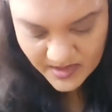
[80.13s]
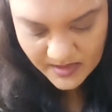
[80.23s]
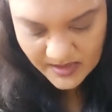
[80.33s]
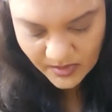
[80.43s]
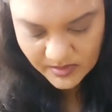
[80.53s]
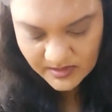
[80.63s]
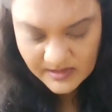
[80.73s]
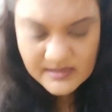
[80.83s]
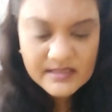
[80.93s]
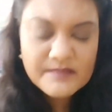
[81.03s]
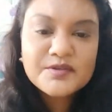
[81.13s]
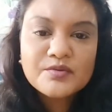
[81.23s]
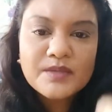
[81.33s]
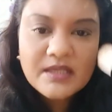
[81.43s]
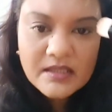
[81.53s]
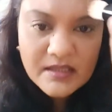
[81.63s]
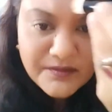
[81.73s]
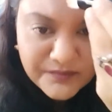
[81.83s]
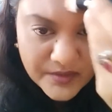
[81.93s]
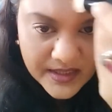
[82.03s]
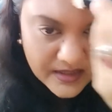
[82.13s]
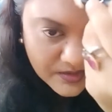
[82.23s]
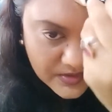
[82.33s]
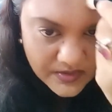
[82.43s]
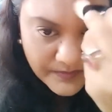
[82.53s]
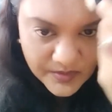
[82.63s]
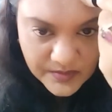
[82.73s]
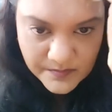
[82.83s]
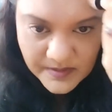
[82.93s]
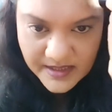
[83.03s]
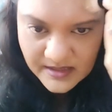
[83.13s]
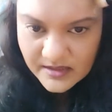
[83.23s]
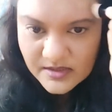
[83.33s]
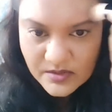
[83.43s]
Now this seems to me enough right now, so I'm going to blend this.